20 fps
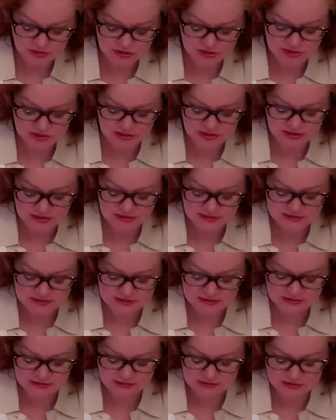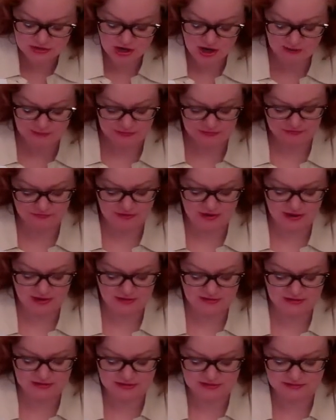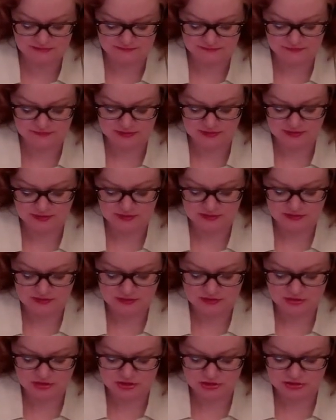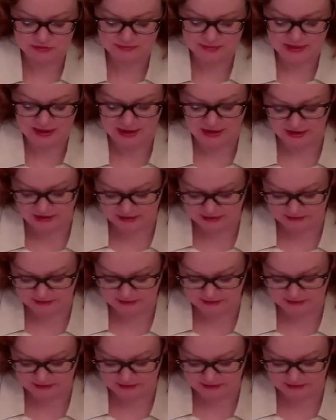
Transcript: these top threads to the back.